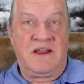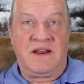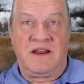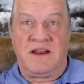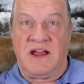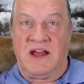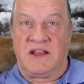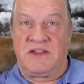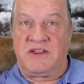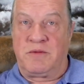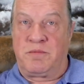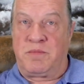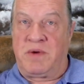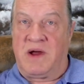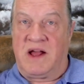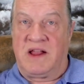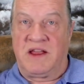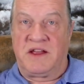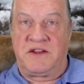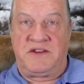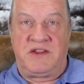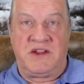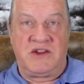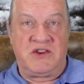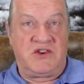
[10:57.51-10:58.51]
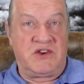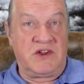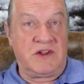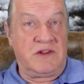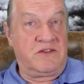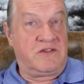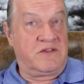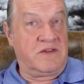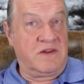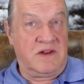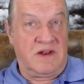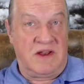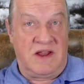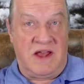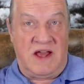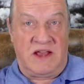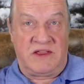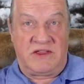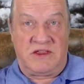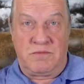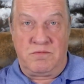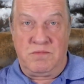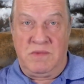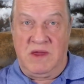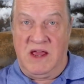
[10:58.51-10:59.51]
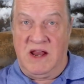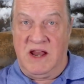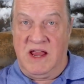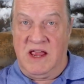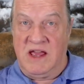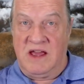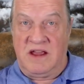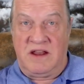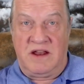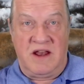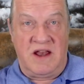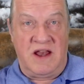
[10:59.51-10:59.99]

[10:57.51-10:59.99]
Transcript: not the politicians, not the media,